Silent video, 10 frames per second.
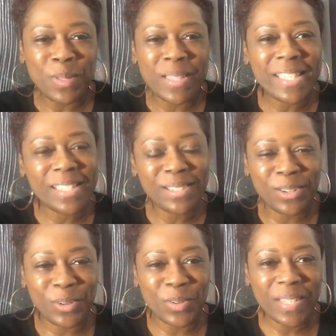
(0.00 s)
This is your
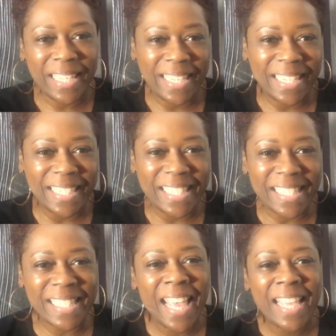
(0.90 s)
girl
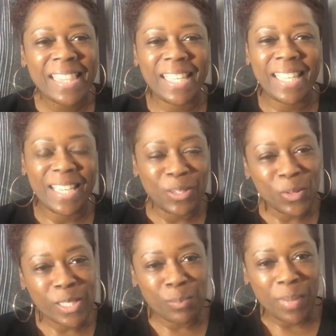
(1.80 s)
Candace, the hair
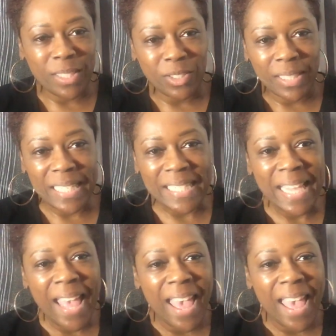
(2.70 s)
loss specialist